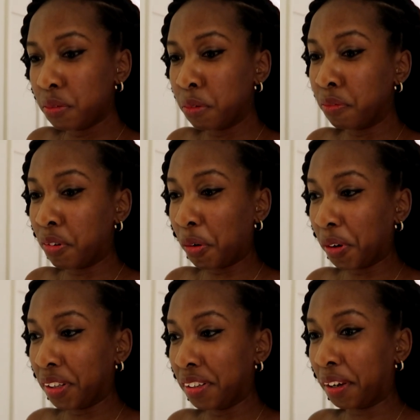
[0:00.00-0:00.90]
Well,
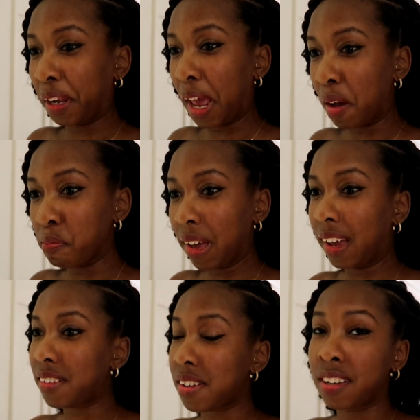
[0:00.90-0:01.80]
Victoria took a nap.
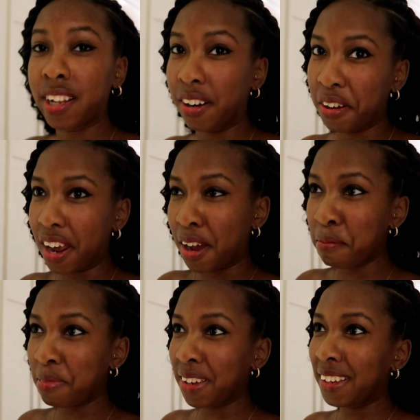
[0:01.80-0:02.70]
I took a little nap.
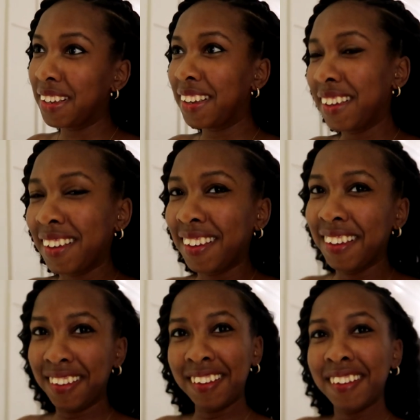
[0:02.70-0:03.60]
You should be
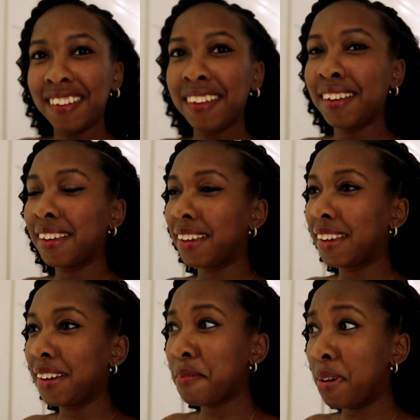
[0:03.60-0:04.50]
last person talking.
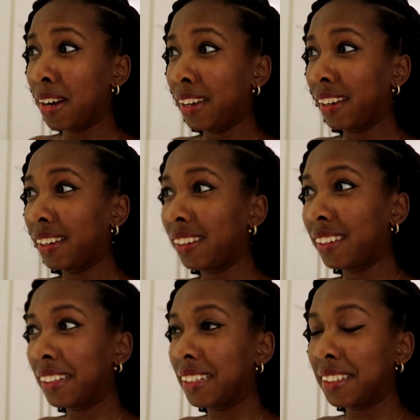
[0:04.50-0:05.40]
Why?
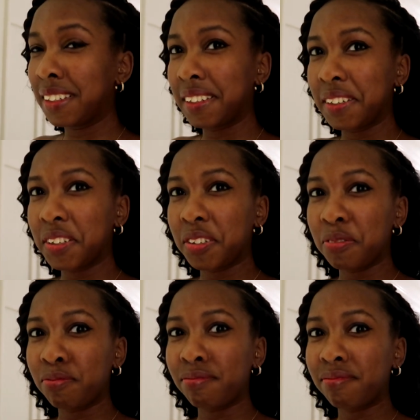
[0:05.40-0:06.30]
Because you've been
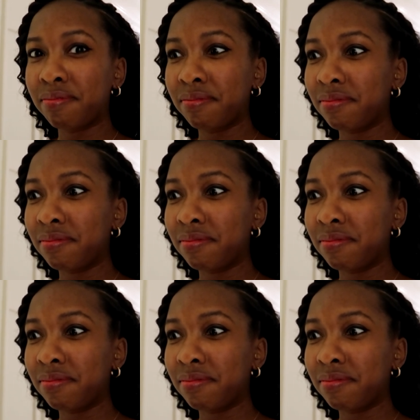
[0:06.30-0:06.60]
nice now